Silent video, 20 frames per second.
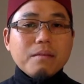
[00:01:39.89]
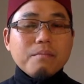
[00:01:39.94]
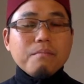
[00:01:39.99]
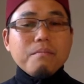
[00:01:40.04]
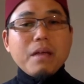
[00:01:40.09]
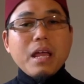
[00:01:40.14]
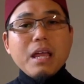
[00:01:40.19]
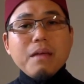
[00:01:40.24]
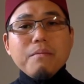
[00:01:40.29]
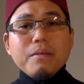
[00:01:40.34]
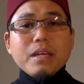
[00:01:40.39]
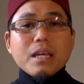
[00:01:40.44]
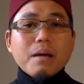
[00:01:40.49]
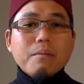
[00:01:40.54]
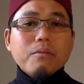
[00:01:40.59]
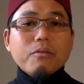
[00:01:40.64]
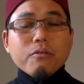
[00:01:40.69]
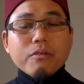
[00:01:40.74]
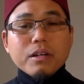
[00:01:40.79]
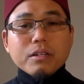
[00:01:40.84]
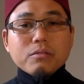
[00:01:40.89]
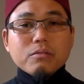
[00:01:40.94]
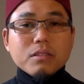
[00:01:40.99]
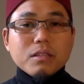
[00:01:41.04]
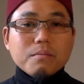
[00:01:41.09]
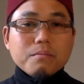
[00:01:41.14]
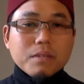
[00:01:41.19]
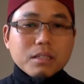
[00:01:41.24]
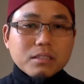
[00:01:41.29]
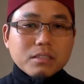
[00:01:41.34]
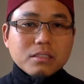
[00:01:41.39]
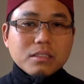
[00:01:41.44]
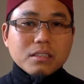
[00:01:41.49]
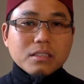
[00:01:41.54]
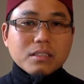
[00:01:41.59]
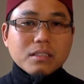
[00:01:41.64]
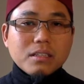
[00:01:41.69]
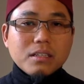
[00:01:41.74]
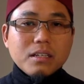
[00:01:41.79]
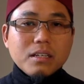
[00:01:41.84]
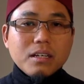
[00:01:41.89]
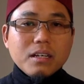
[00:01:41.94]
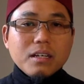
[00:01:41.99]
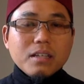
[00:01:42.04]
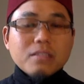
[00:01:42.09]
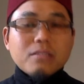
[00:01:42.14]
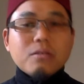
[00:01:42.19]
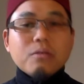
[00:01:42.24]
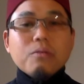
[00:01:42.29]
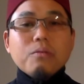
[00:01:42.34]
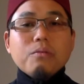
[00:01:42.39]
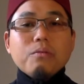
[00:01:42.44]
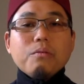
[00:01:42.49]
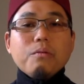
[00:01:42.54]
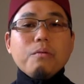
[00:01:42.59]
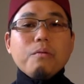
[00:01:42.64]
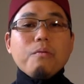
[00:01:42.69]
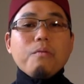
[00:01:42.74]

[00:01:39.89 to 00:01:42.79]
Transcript: Maybe I'm going to the masjid. So,